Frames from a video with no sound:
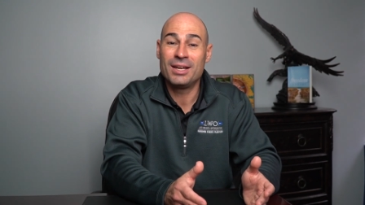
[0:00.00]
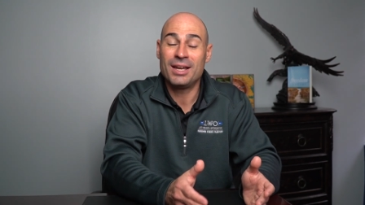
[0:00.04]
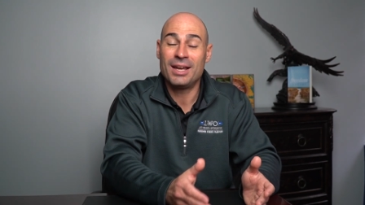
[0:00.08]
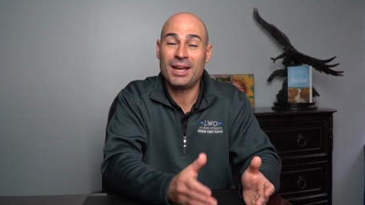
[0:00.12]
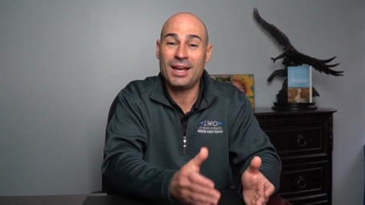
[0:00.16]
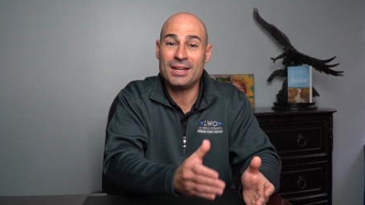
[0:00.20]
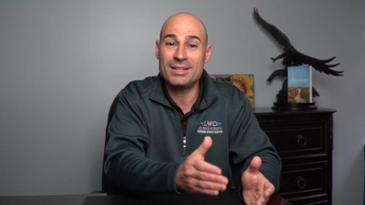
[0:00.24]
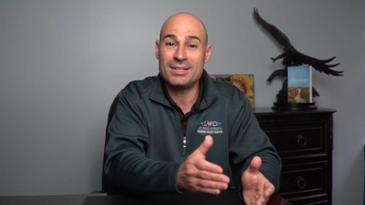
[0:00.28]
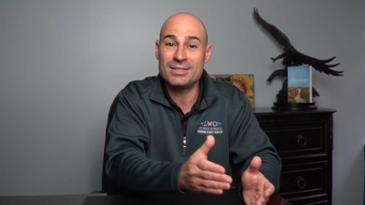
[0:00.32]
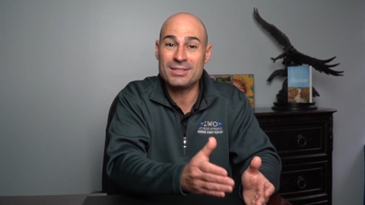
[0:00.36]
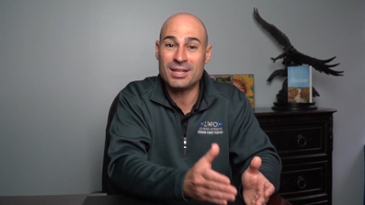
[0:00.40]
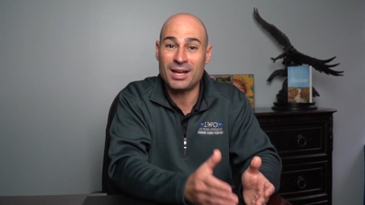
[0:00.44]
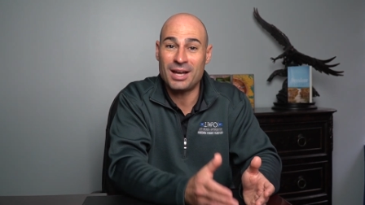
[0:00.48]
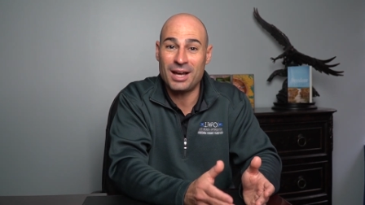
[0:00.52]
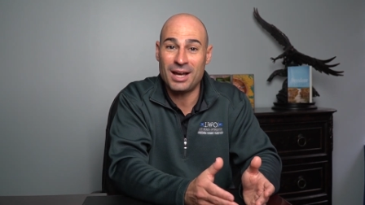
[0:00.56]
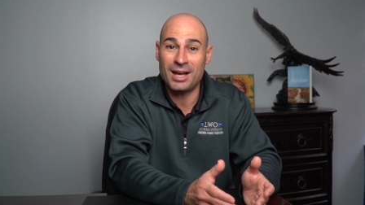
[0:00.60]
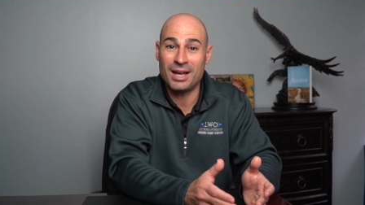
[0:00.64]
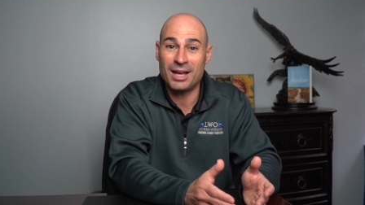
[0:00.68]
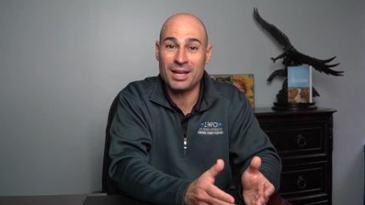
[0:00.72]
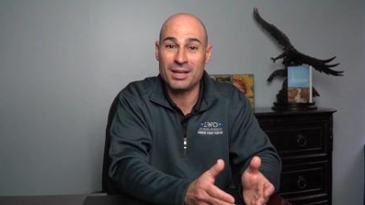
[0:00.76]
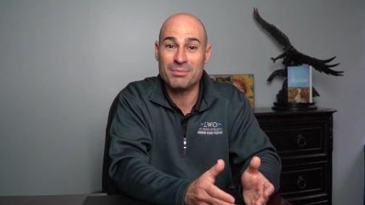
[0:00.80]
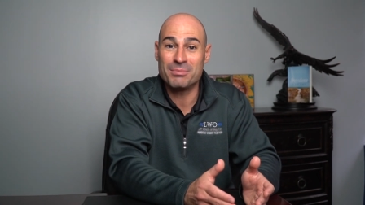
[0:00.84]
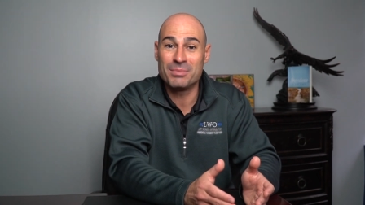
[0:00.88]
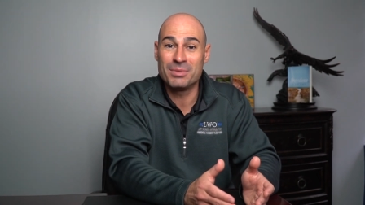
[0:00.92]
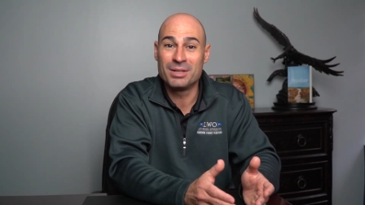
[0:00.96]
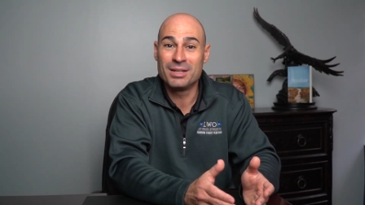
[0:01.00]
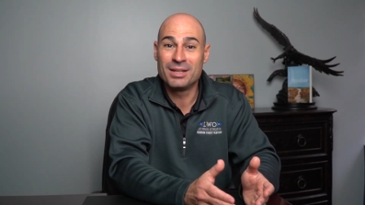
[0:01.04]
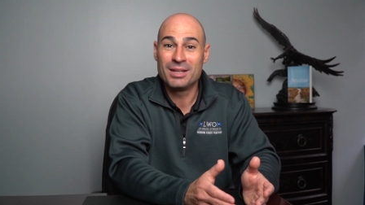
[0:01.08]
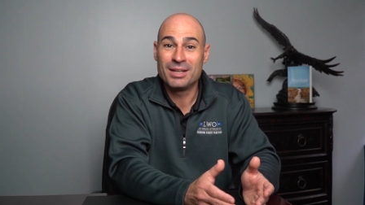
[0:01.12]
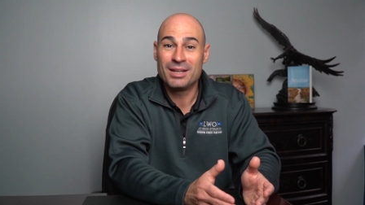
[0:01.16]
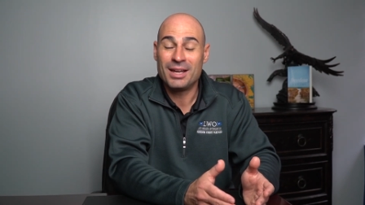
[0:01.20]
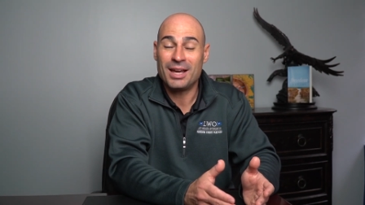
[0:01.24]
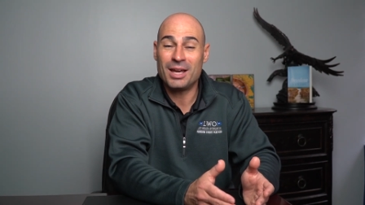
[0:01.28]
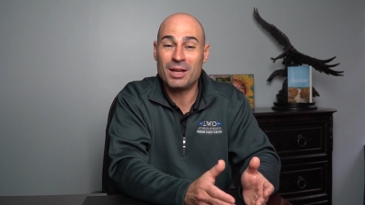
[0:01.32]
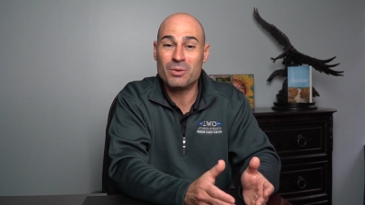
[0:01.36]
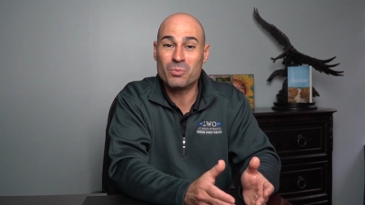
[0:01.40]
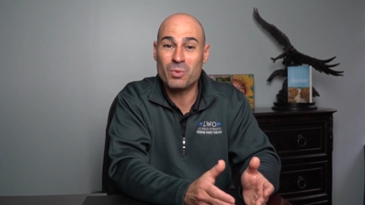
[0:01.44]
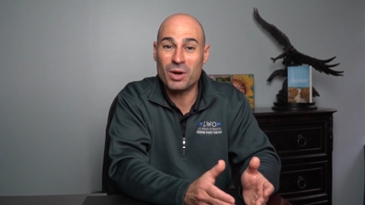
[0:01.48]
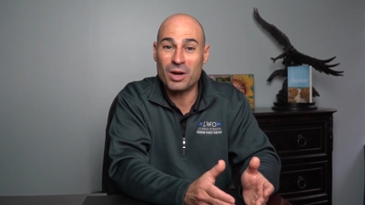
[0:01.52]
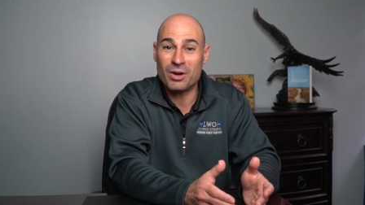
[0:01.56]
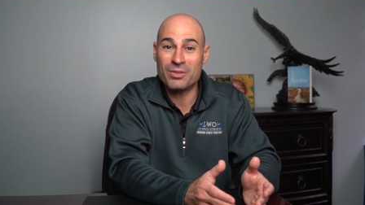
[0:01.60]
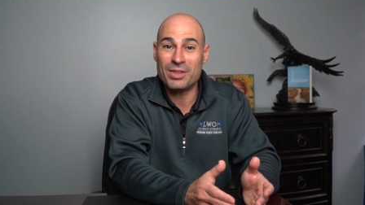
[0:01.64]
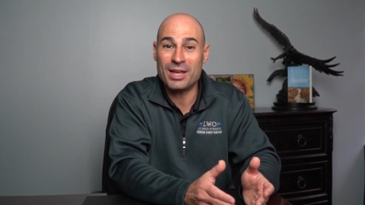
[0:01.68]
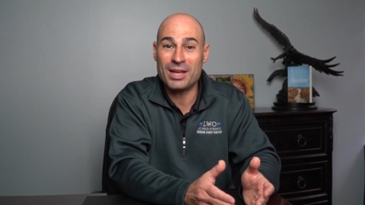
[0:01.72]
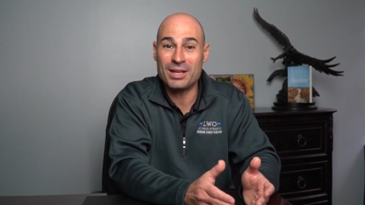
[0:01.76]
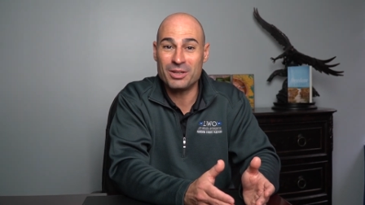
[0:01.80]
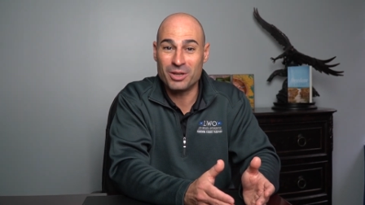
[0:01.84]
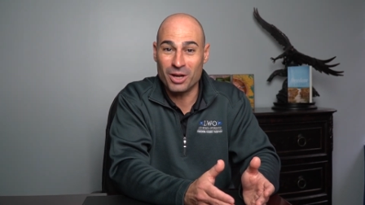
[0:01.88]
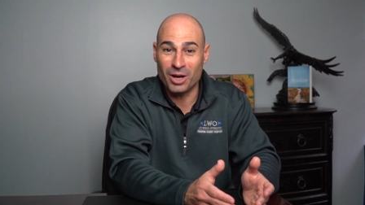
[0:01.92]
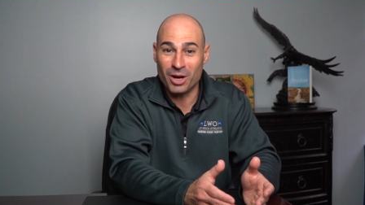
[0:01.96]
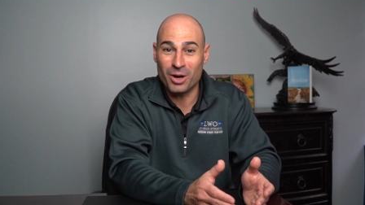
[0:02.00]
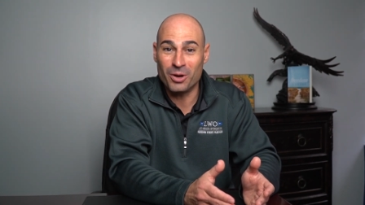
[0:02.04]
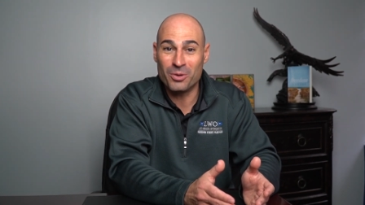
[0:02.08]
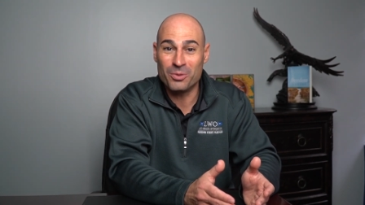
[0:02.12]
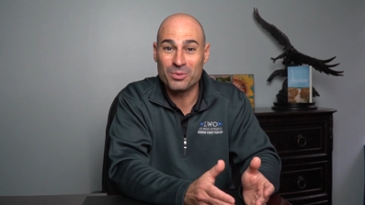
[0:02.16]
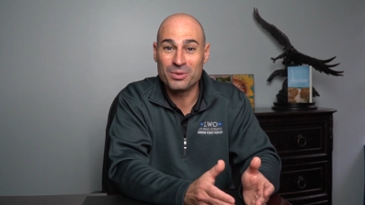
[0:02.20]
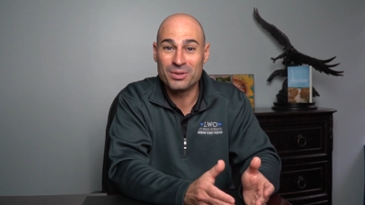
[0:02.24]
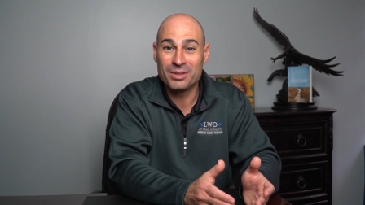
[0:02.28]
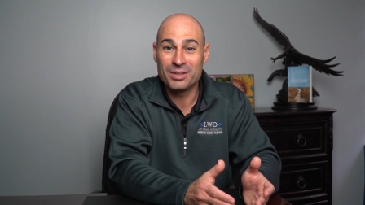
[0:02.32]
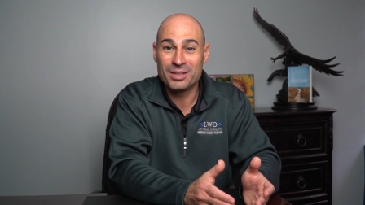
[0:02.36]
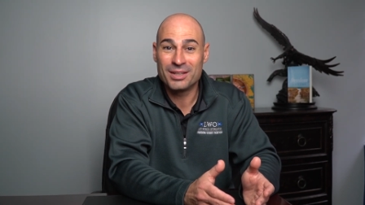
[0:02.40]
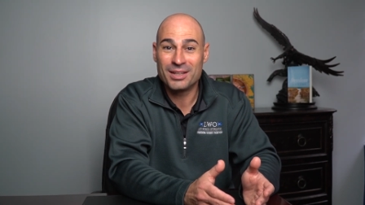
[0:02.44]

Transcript: and time and where they go,